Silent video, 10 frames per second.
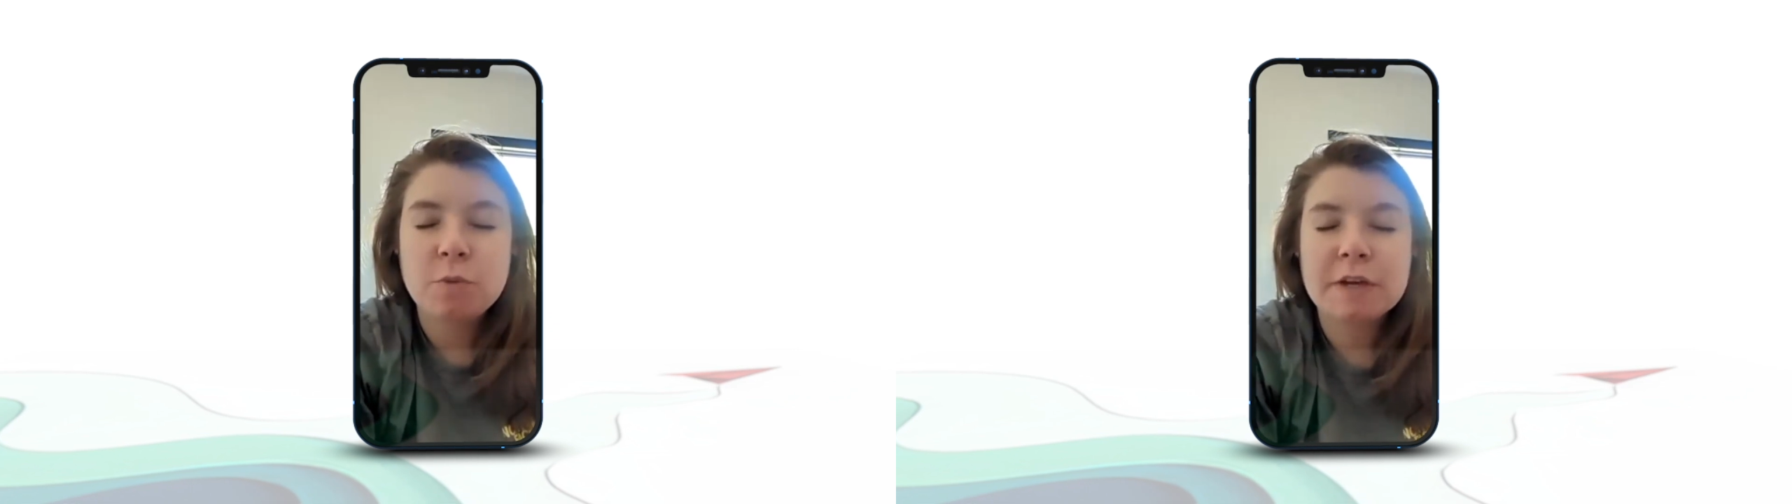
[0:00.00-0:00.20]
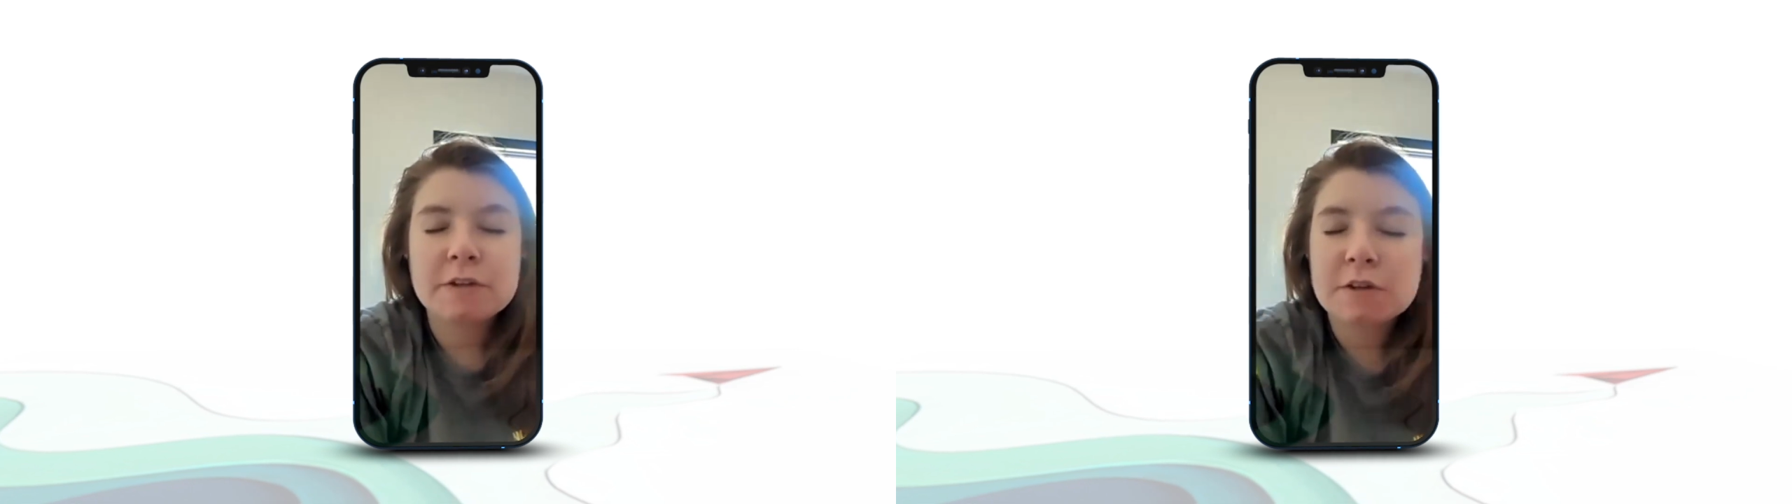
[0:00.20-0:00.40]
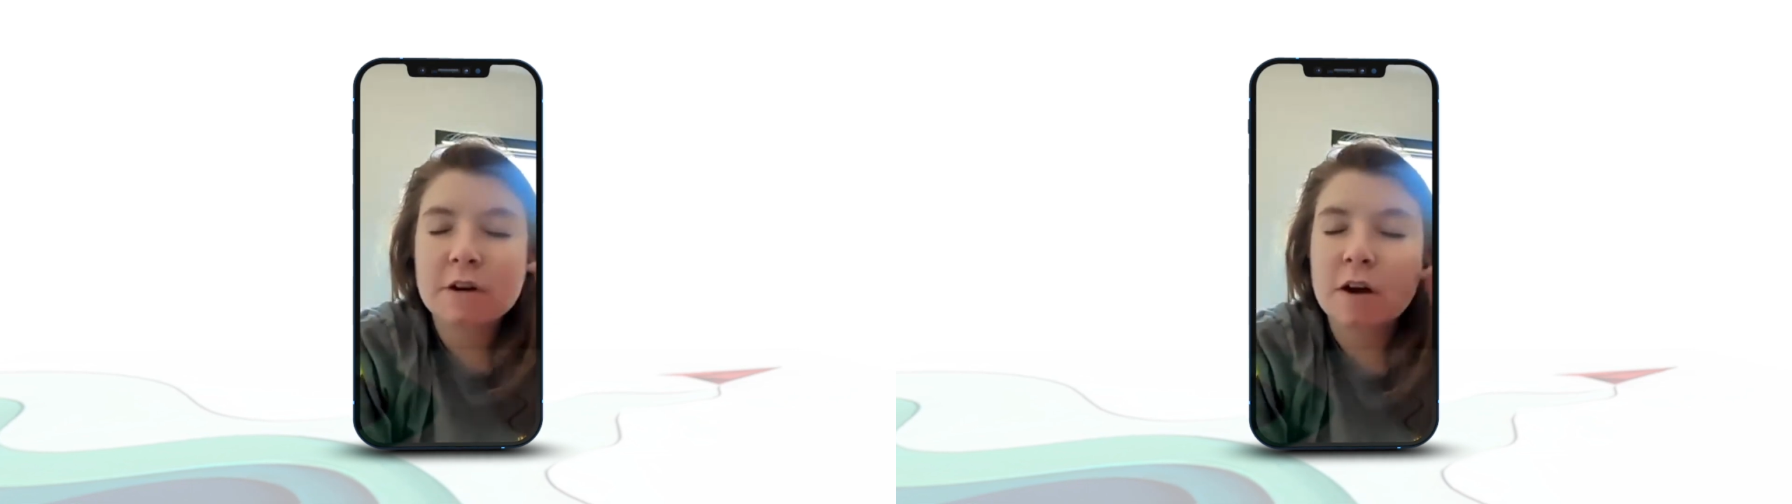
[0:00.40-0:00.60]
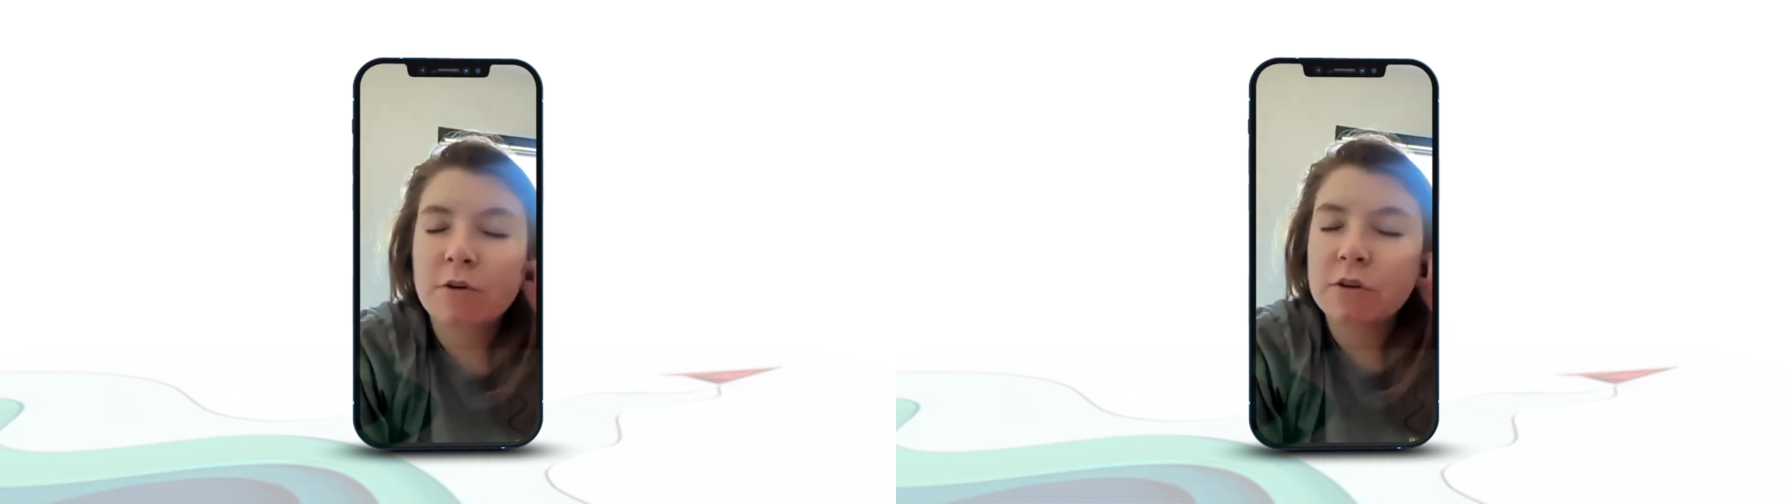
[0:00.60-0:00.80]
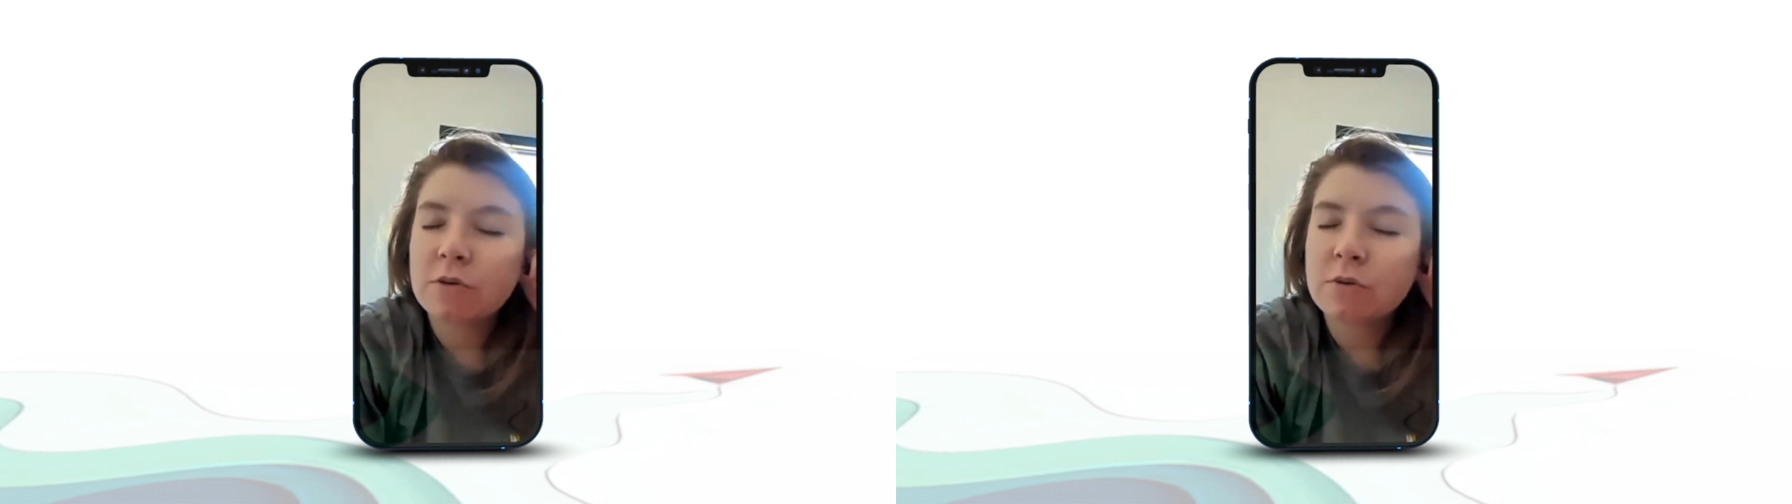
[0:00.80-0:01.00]
weeks ago,
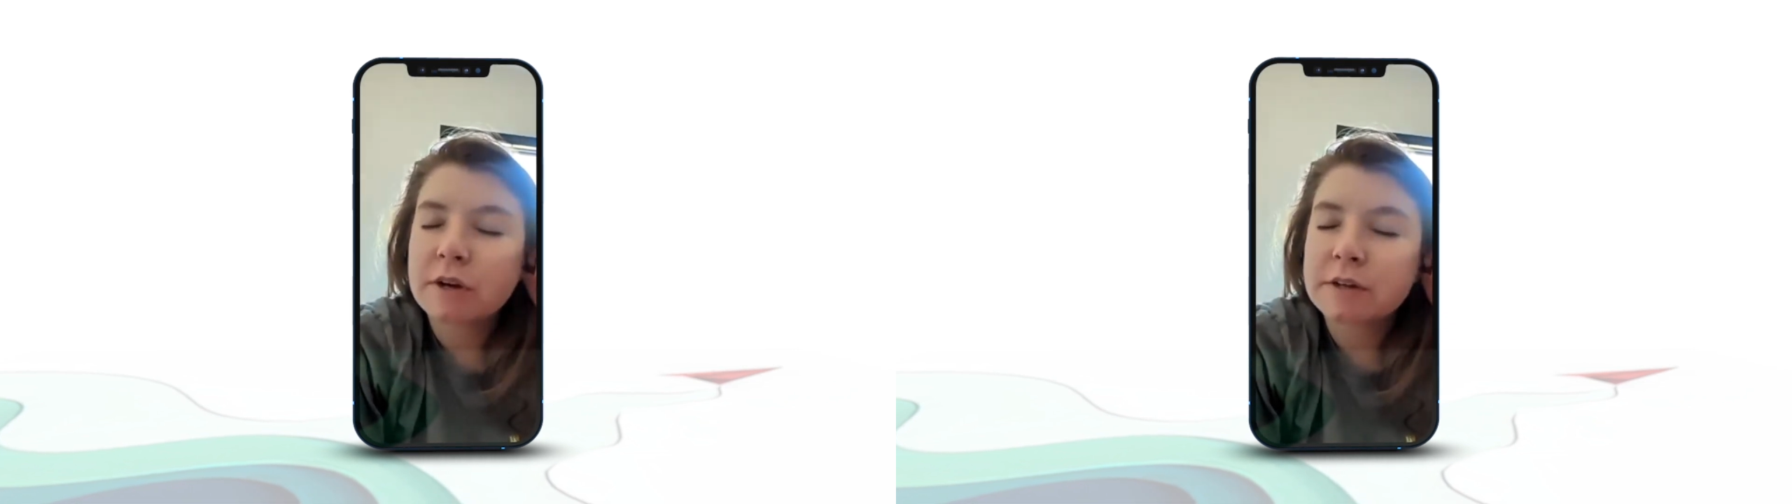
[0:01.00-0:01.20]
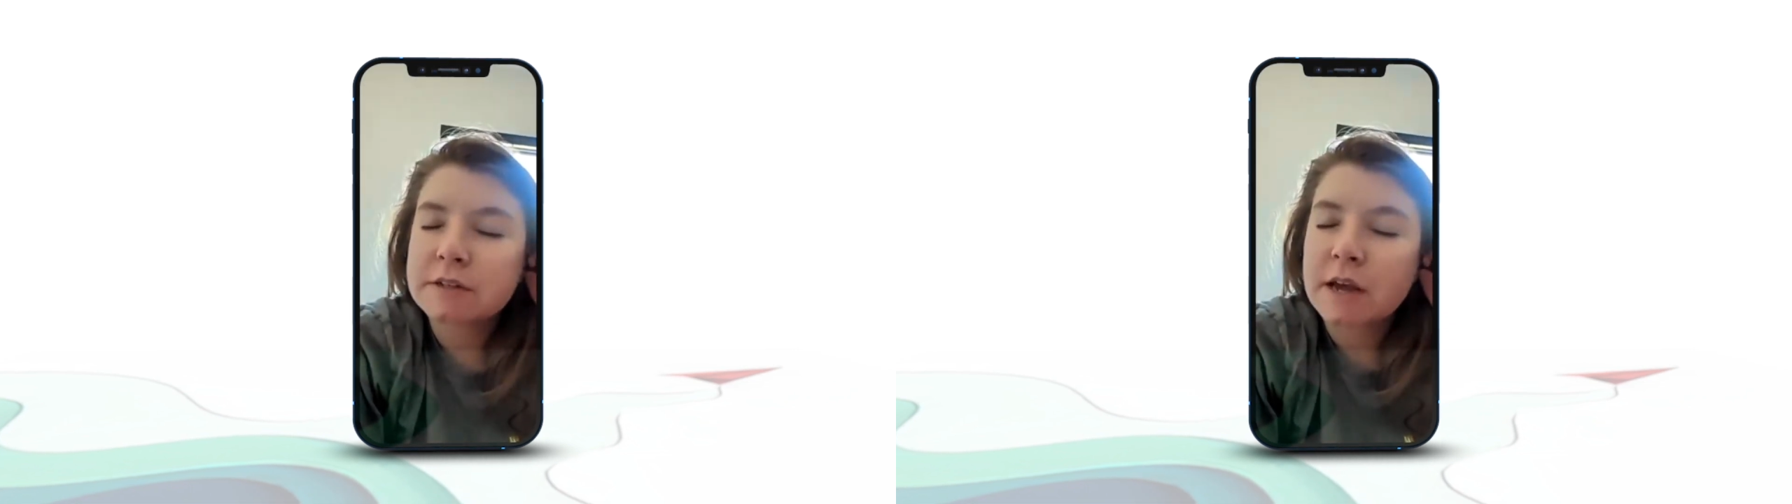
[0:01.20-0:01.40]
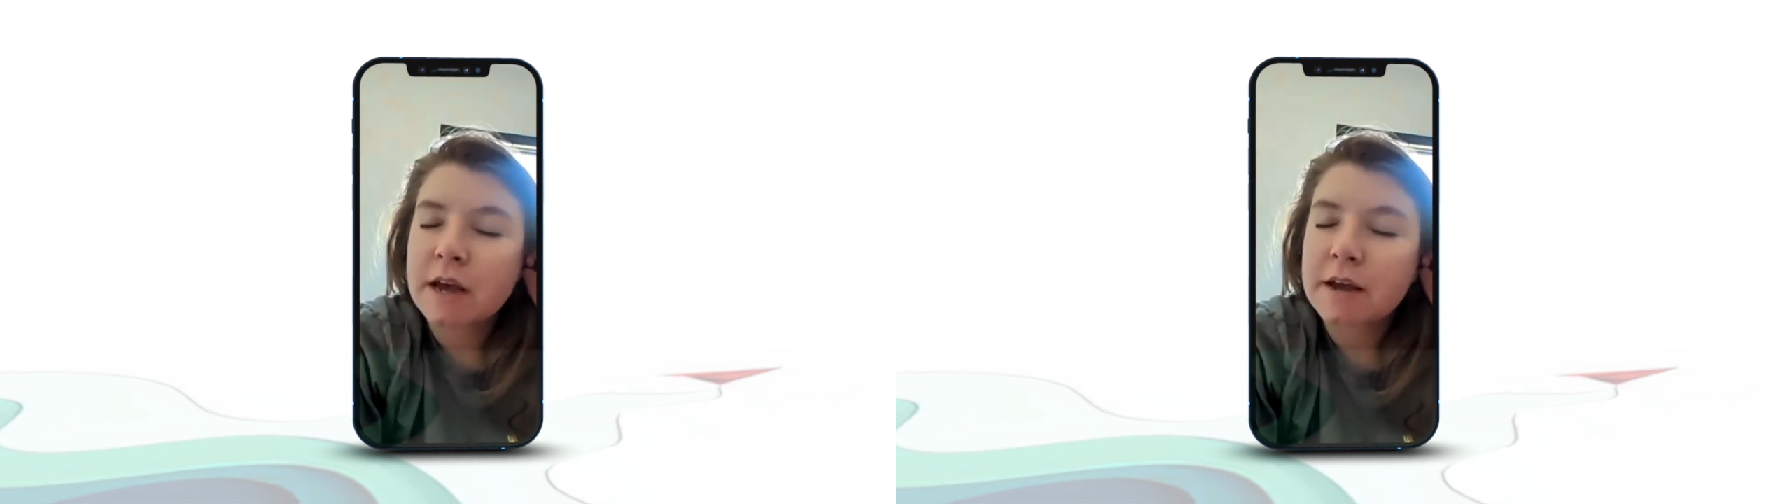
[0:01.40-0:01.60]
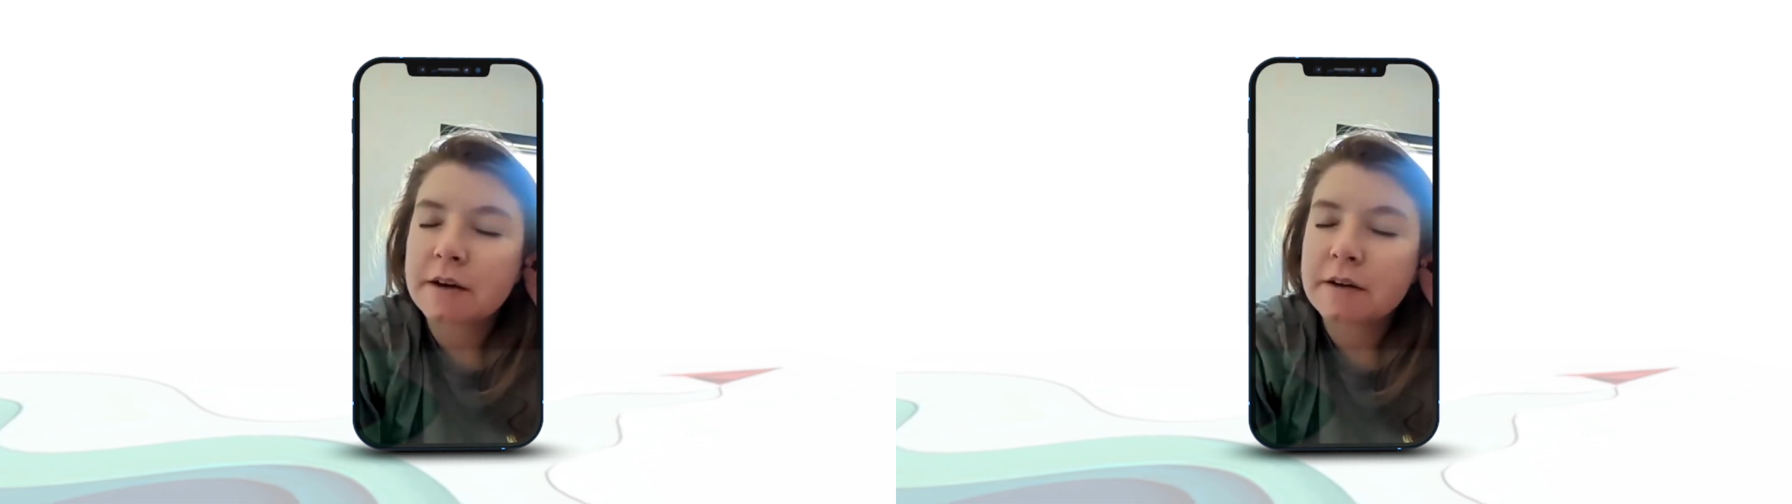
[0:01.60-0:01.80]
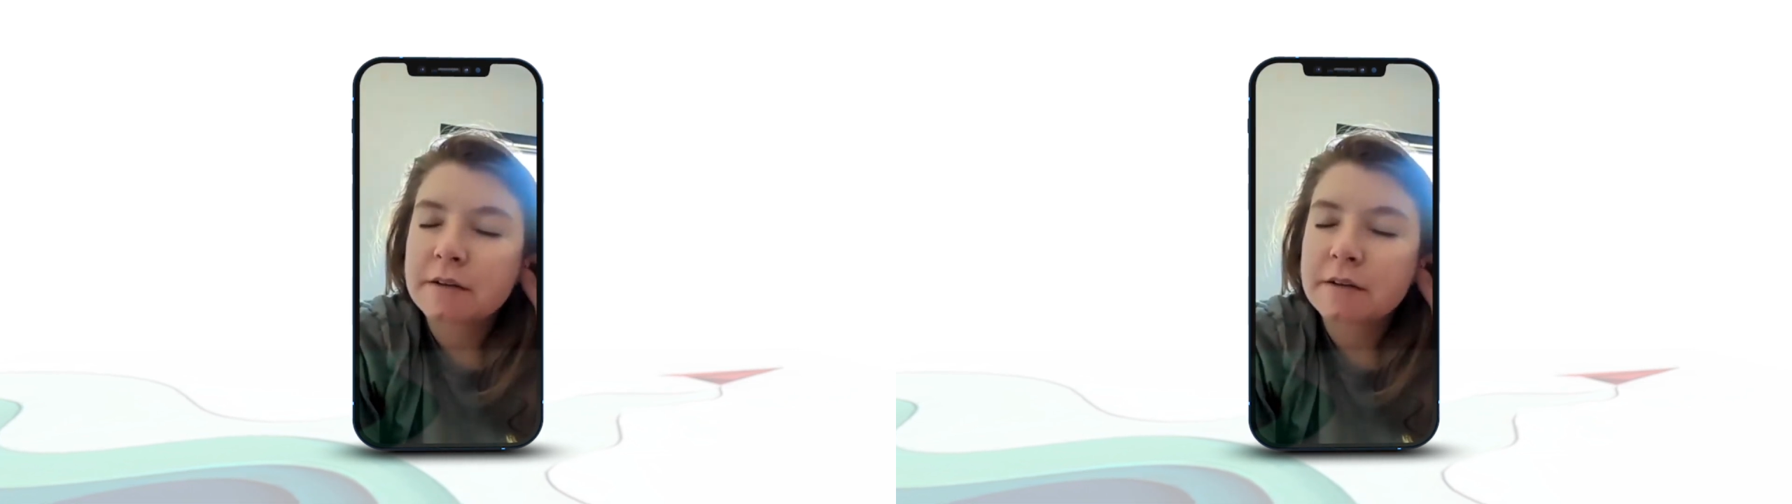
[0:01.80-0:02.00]
you had
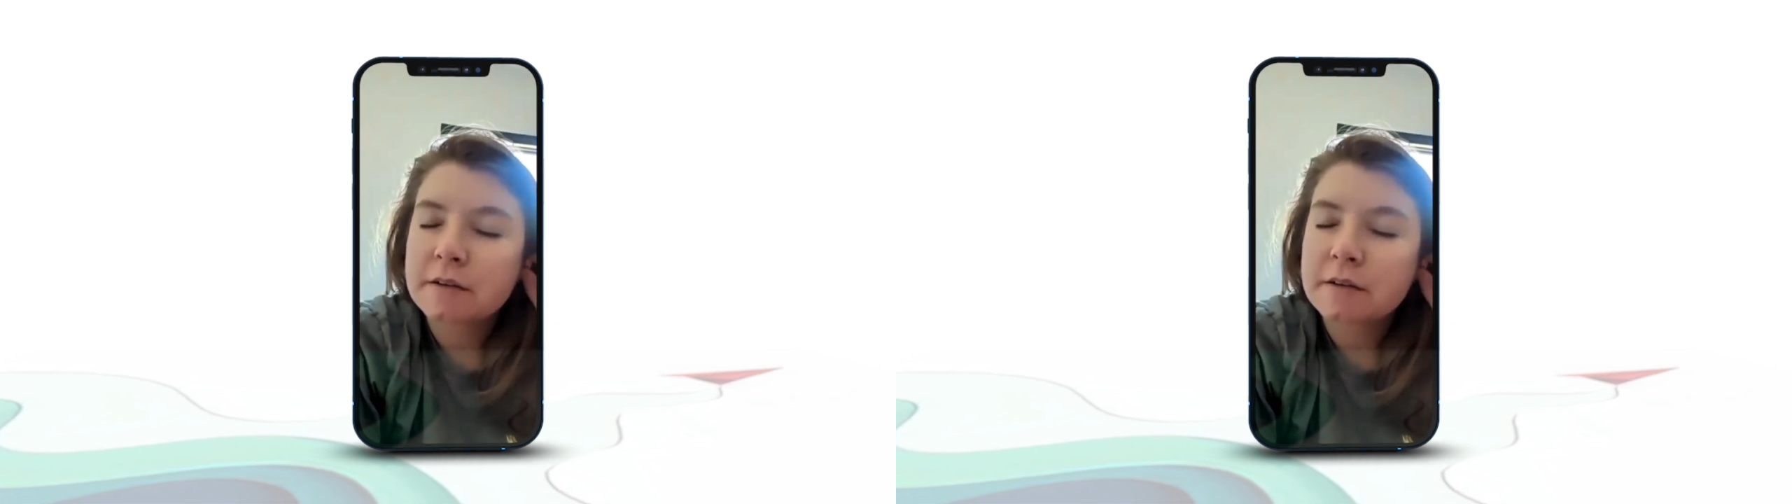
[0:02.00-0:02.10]
said,